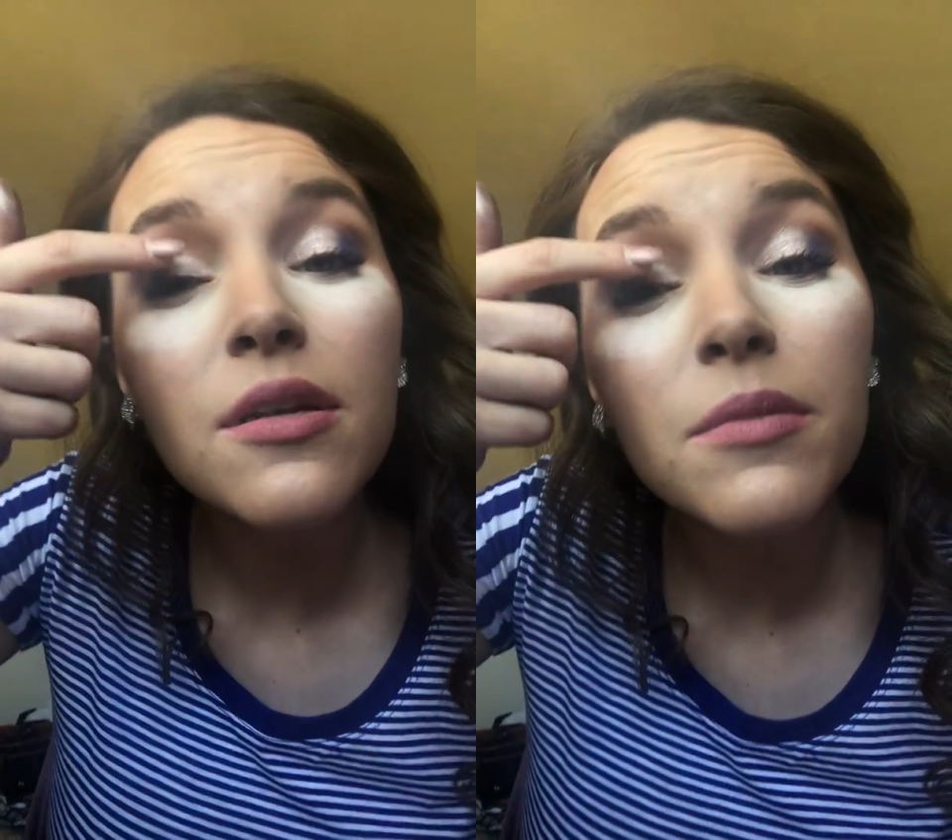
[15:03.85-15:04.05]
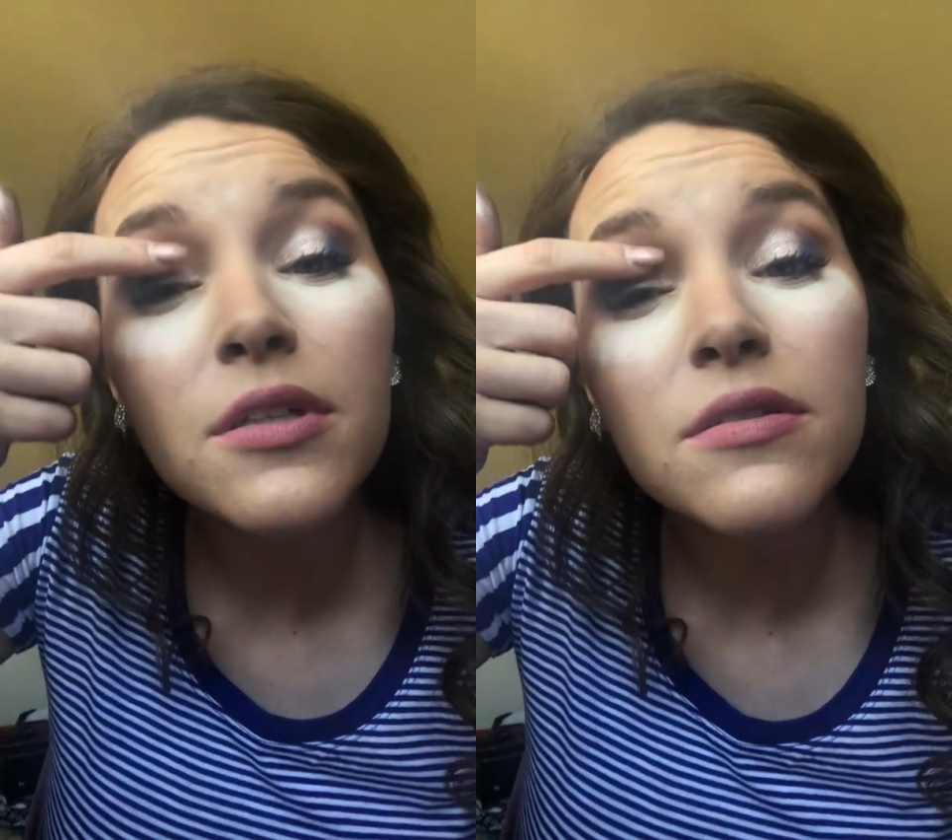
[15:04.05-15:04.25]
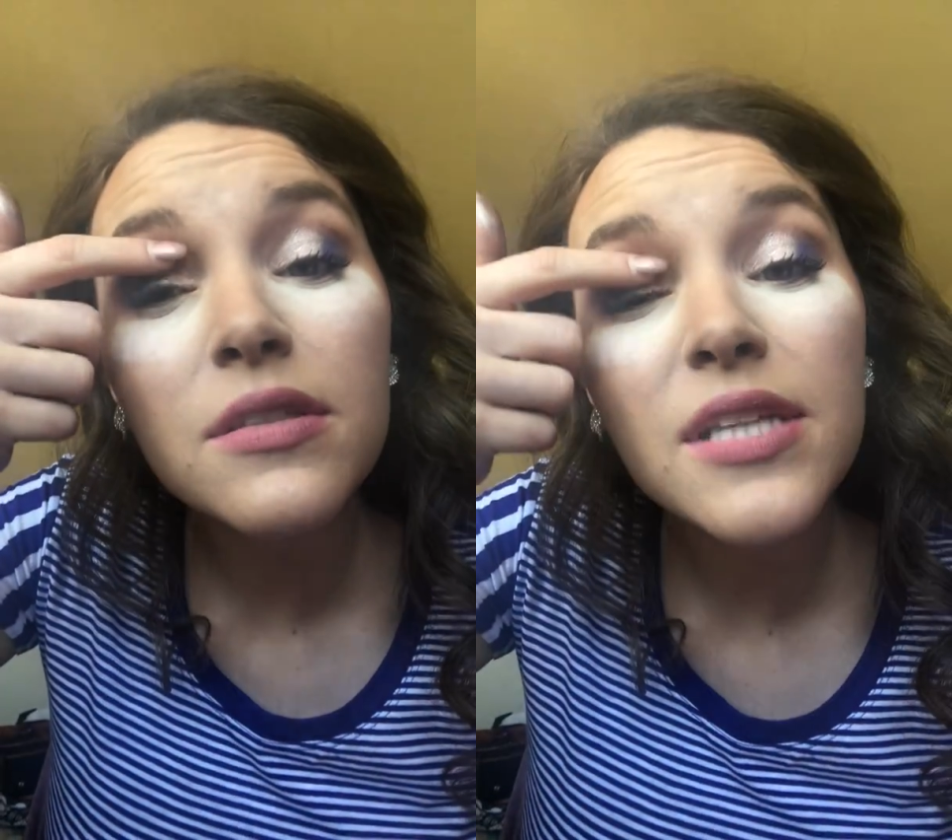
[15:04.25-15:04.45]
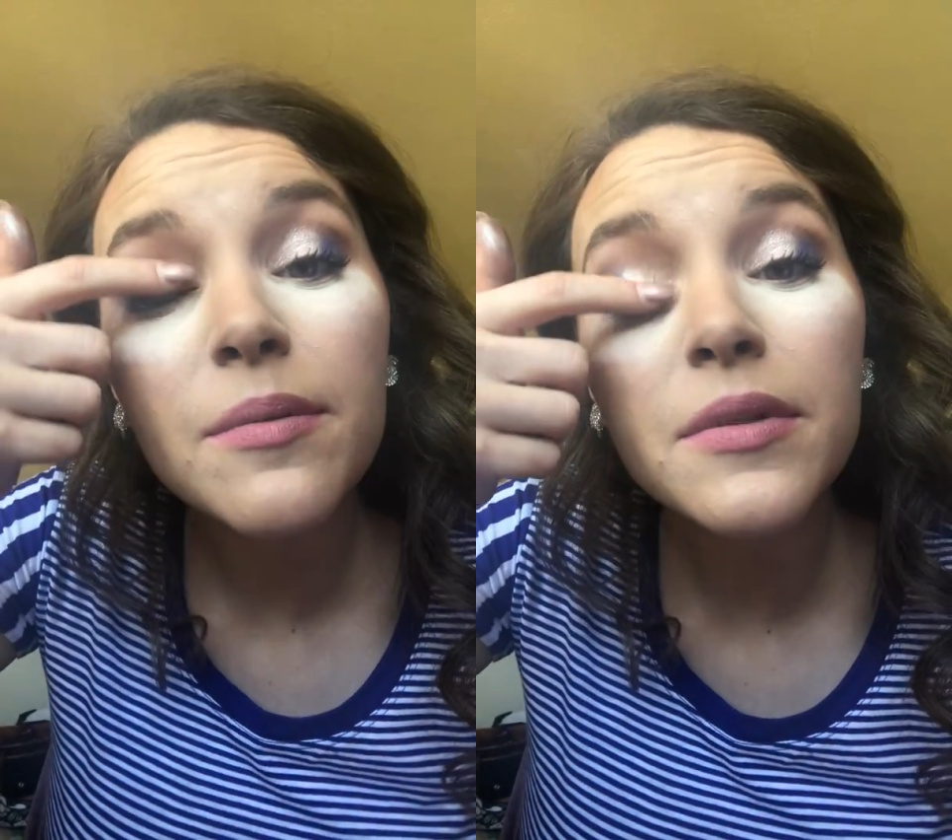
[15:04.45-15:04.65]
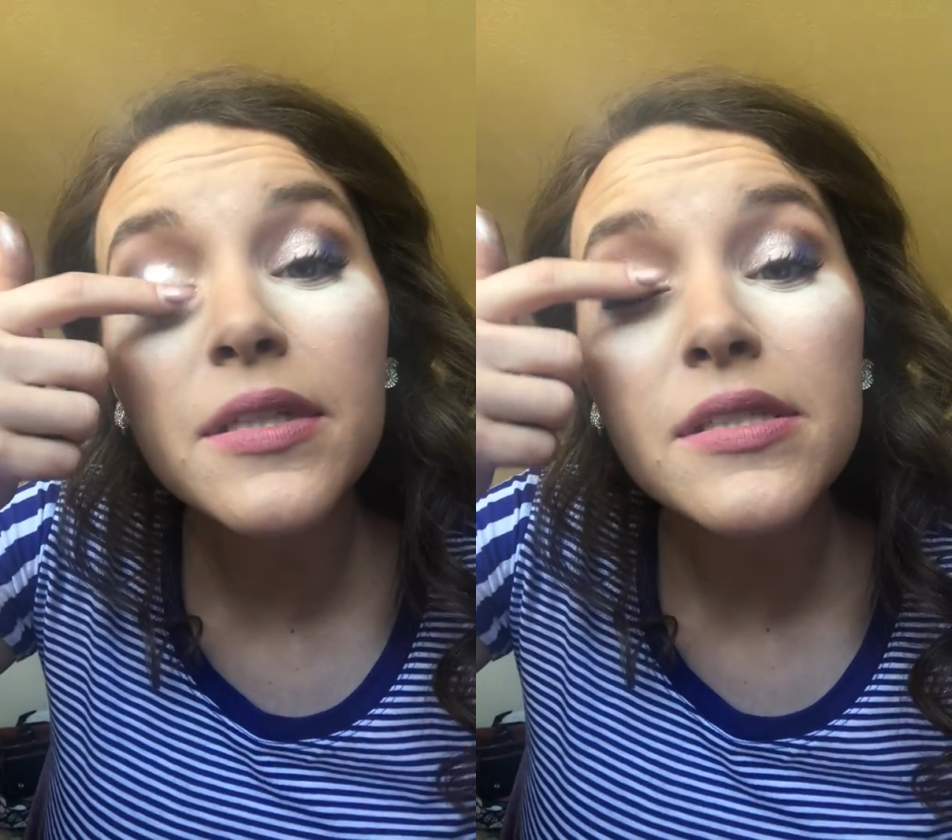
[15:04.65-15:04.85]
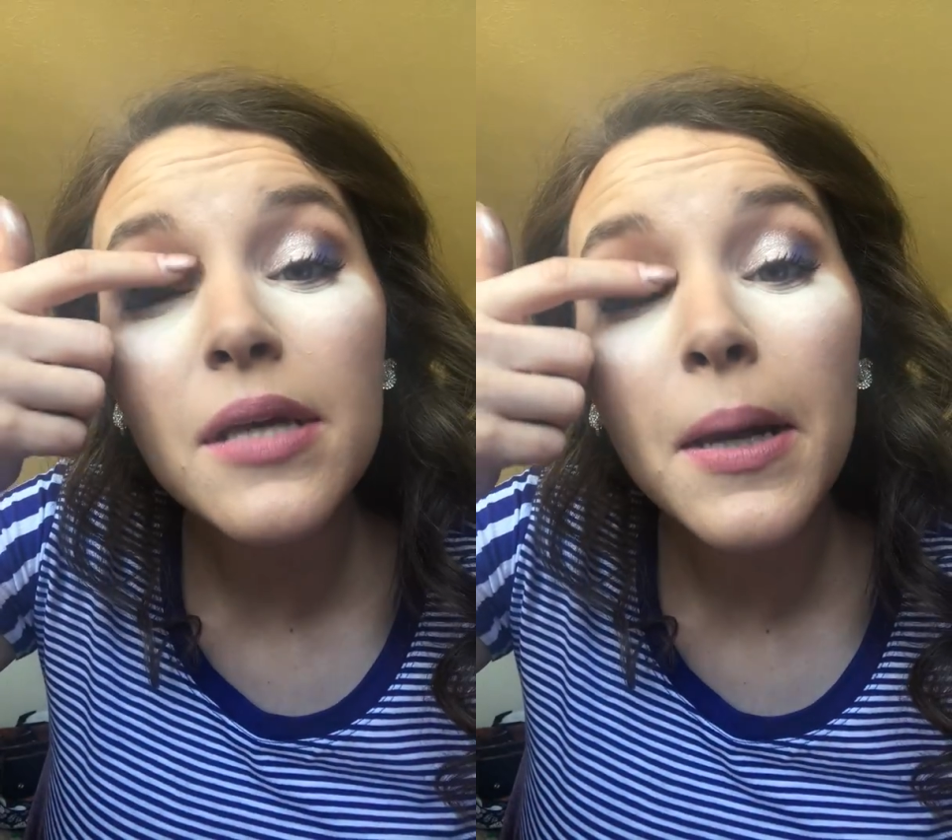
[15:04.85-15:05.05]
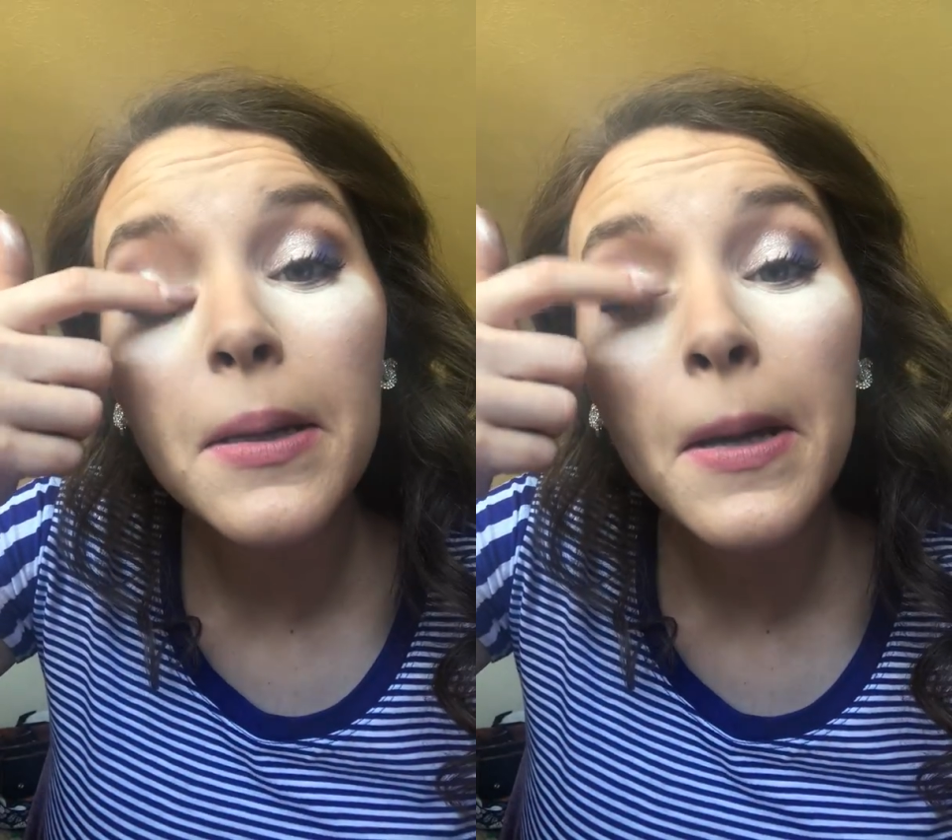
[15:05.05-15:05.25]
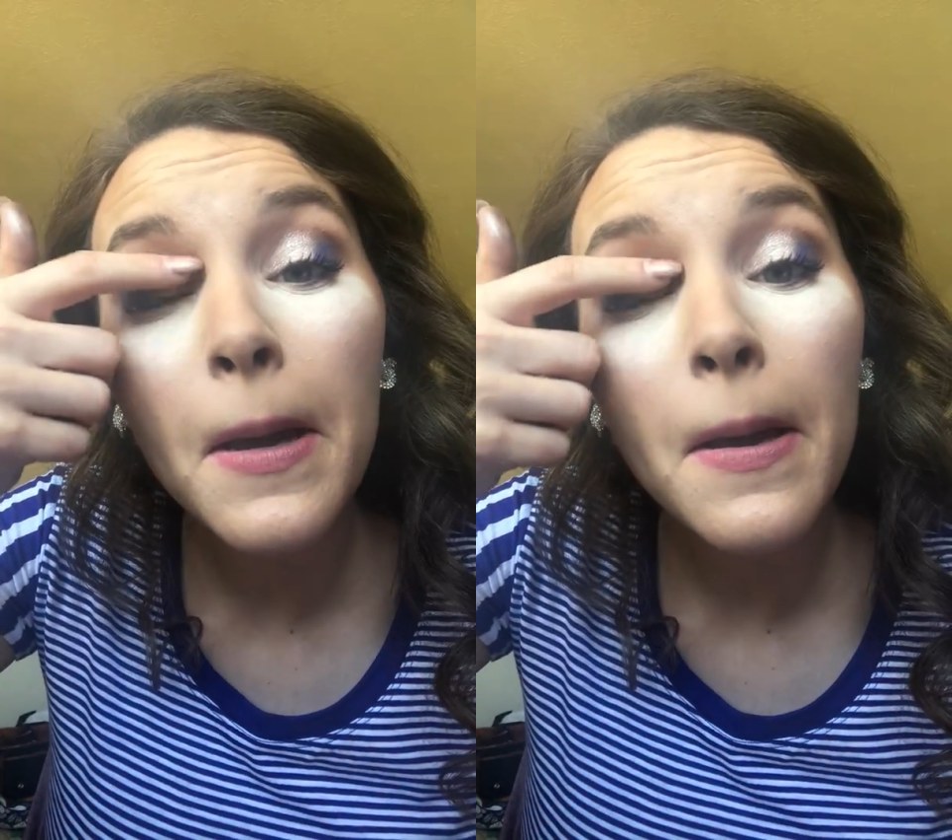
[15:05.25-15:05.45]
I'm going to do the same on this side.